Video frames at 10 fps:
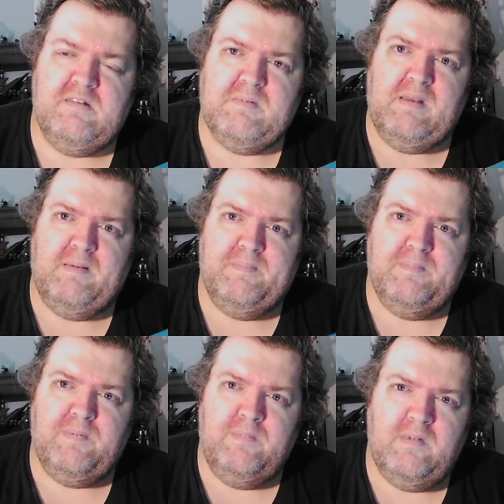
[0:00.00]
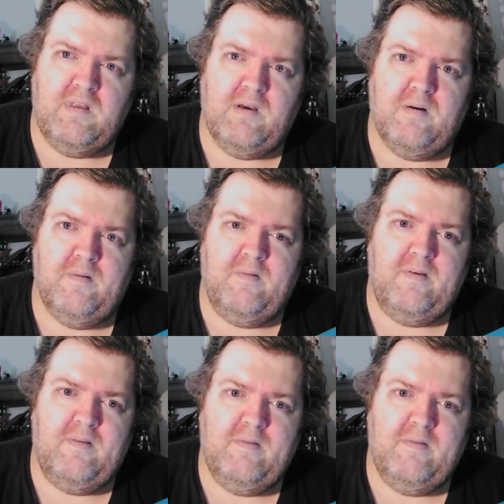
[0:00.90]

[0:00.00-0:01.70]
to be, you know.